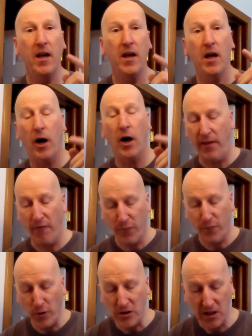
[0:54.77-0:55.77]
Okay, the
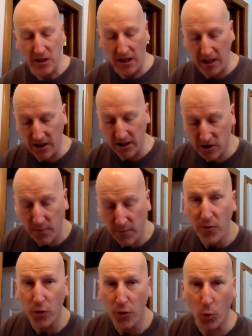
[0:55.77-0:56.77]
first thing is
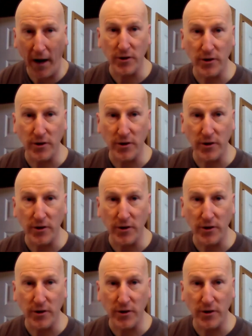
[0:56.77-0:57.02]
the razor.